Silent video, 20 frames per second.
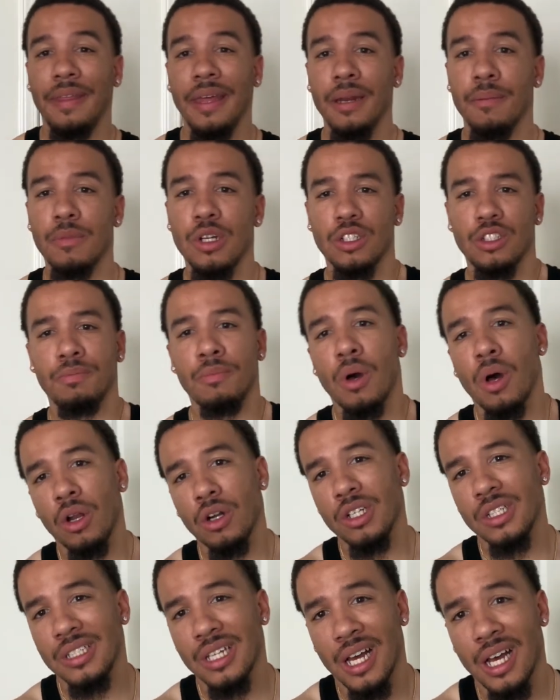get them in a
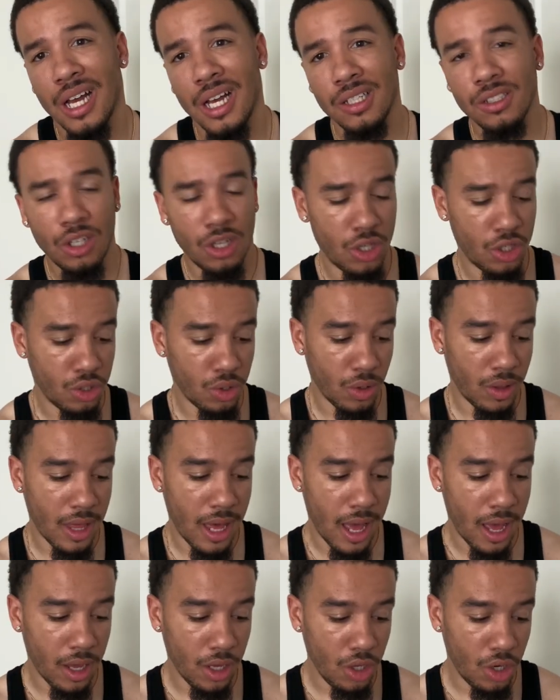smaller size so
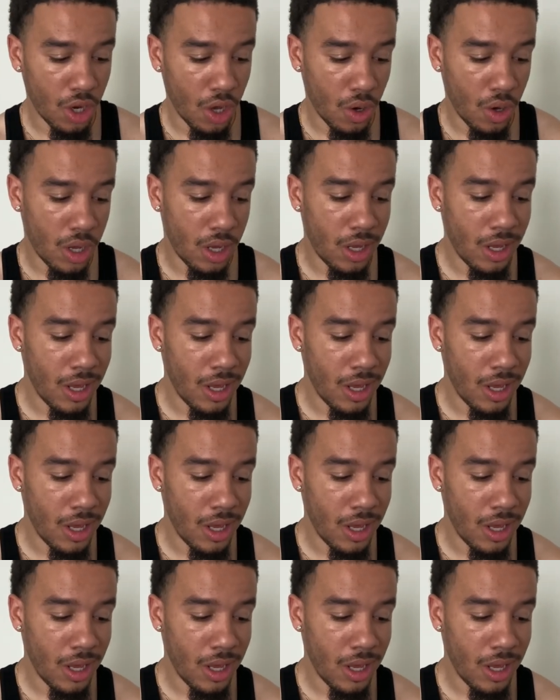that, you know,